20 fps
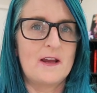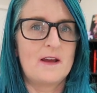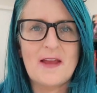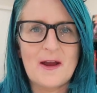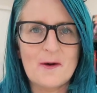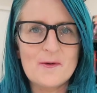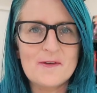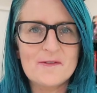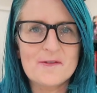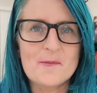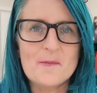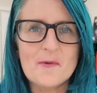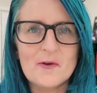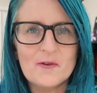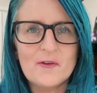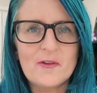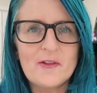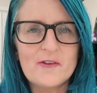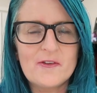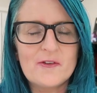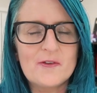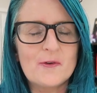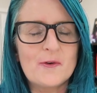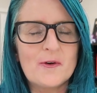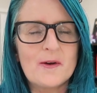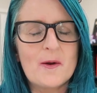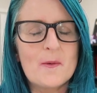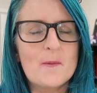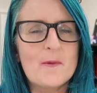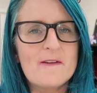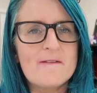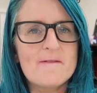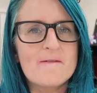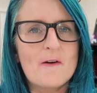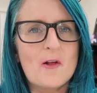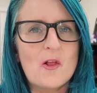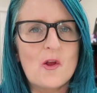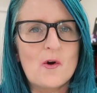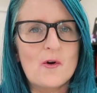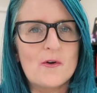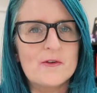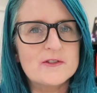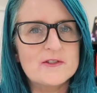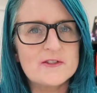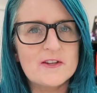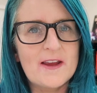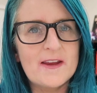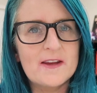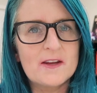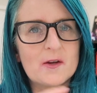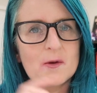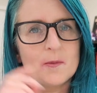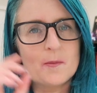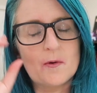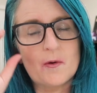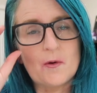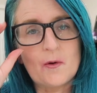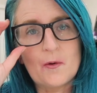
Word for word: However, most of the story we follow Jacob,